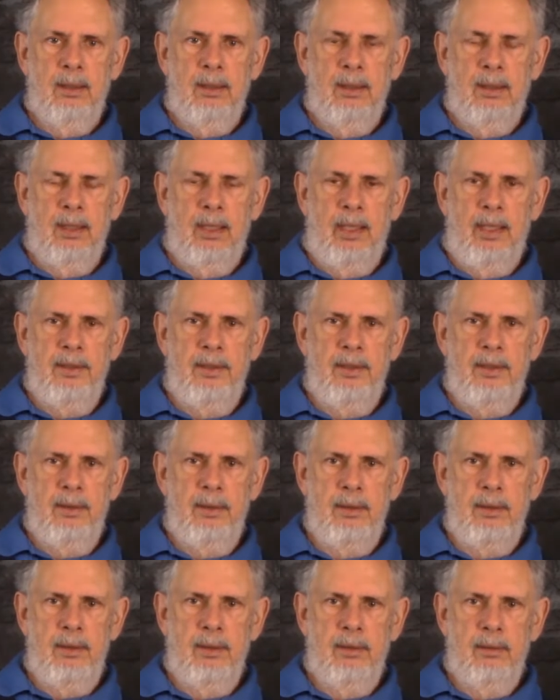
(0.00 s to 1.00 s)
on
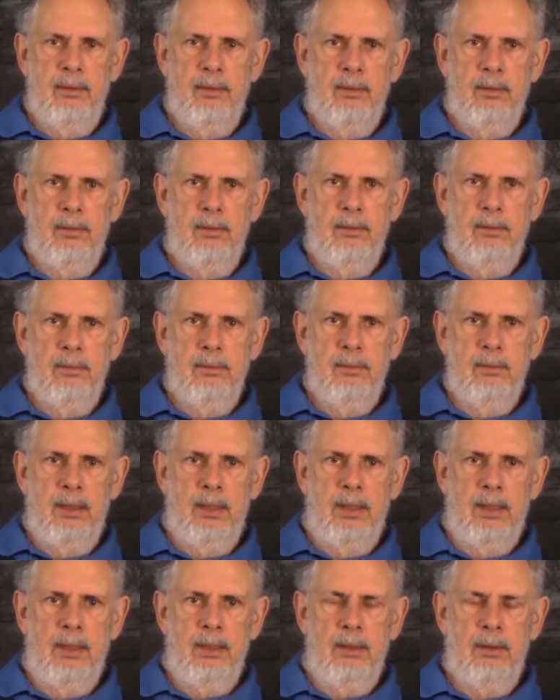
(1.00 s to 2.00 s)
the
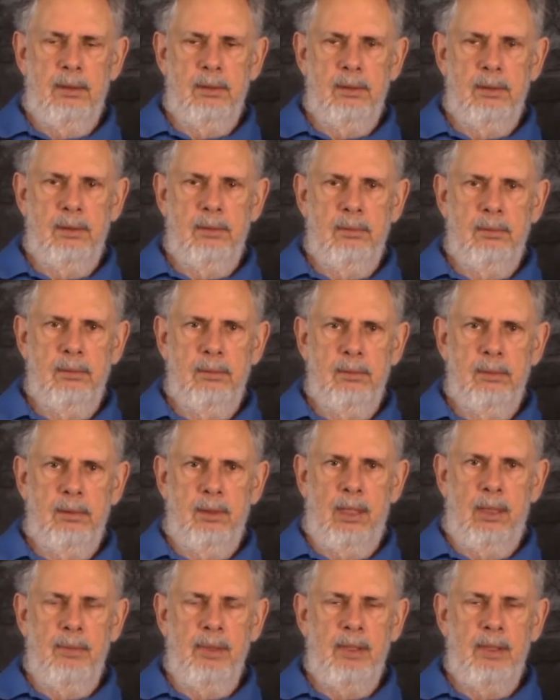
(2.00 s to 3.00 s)
uh,
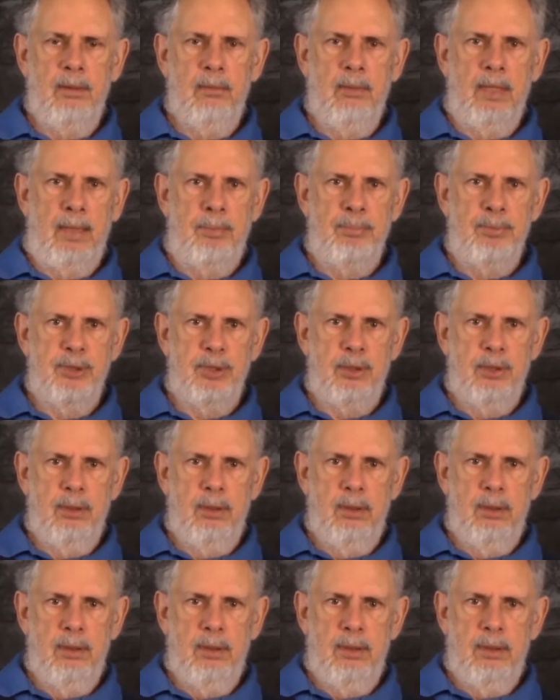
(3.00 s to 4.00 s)
coming rapture
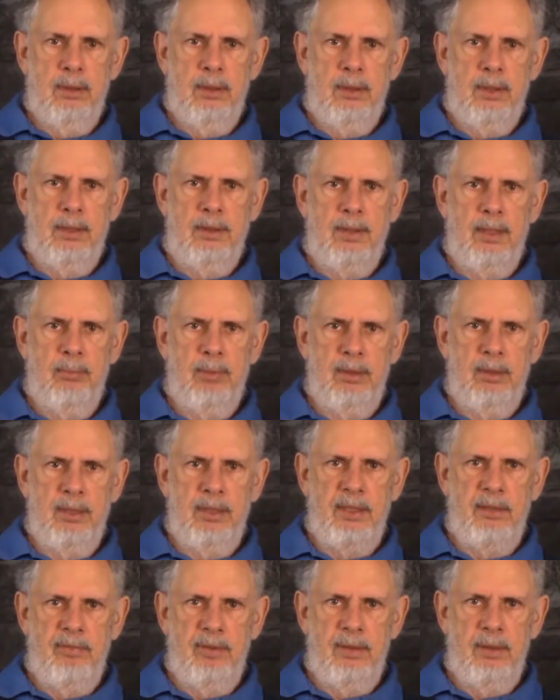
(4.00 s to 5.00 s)
that they
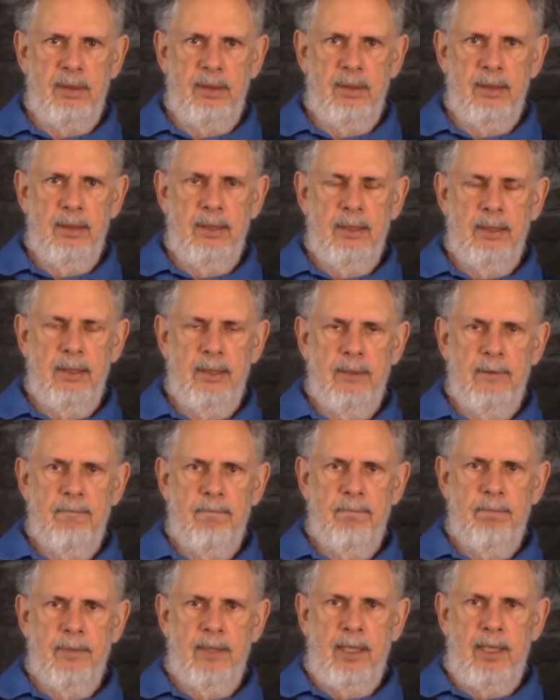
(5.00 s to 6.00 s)
believe in
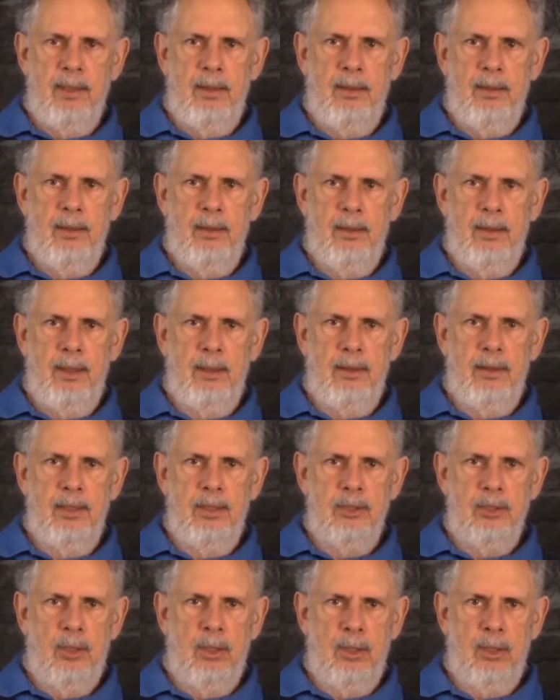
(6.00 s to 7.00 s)
and that
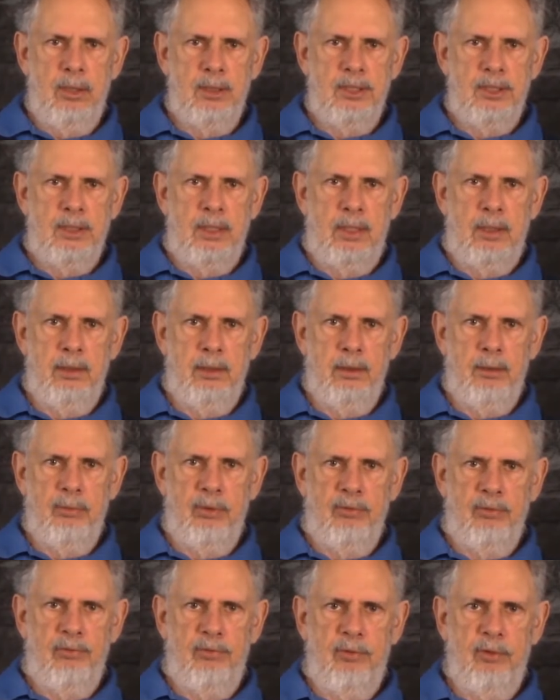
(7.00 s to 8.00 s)
this all started with
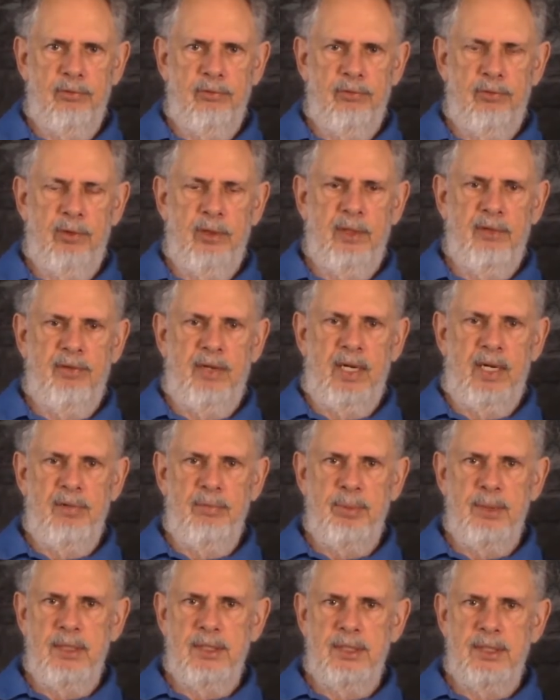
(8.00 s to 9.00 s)
445
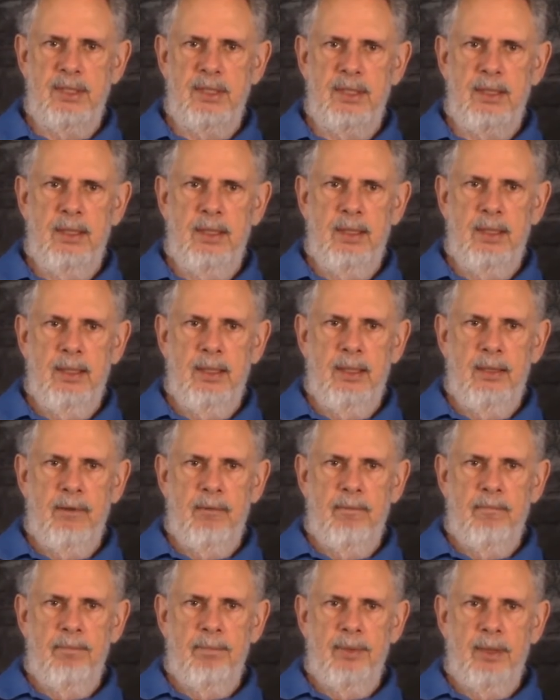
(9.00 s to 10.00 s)

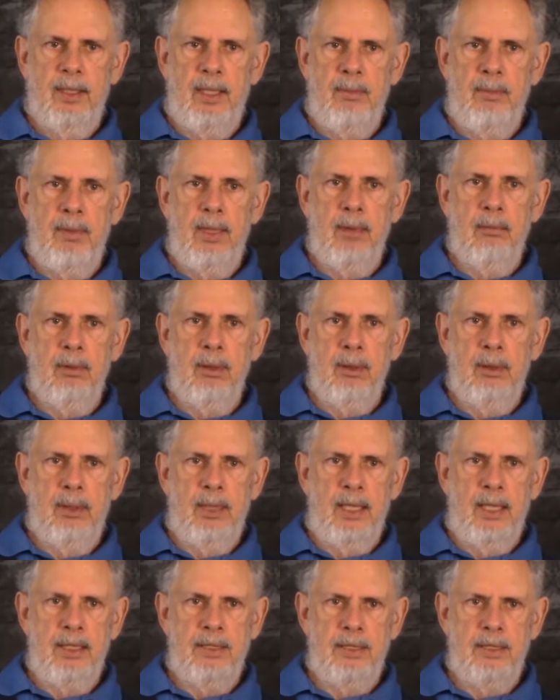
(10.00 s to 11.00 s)
BC, they may
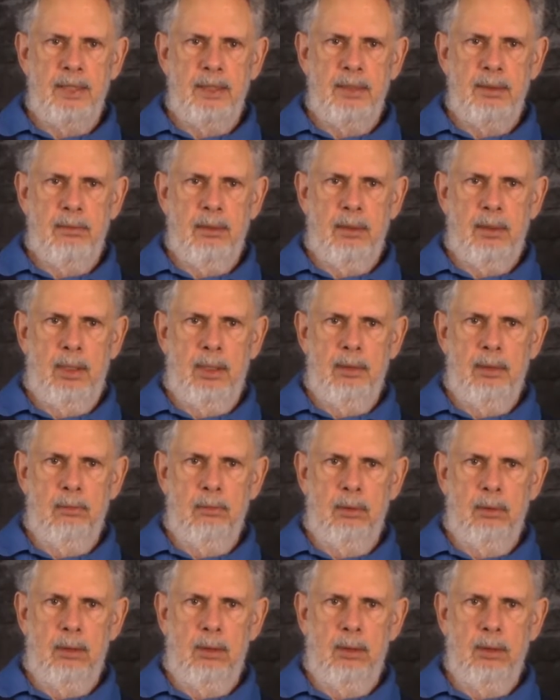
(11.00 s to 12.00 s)
realize that they were on the
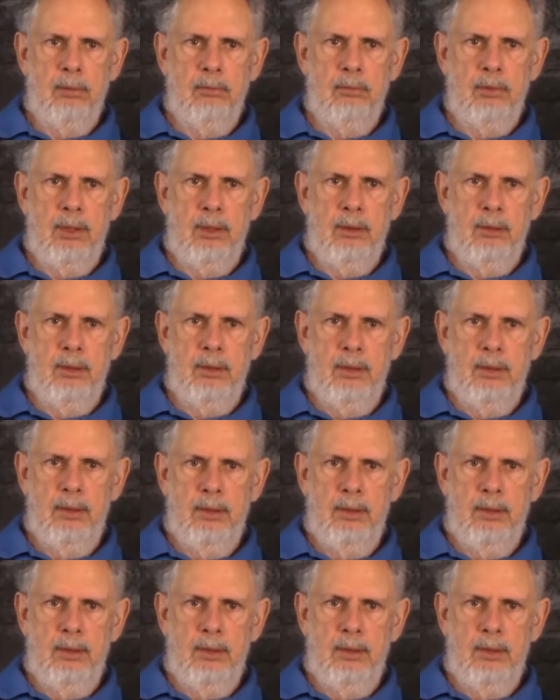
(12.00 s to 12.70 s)
wrong road.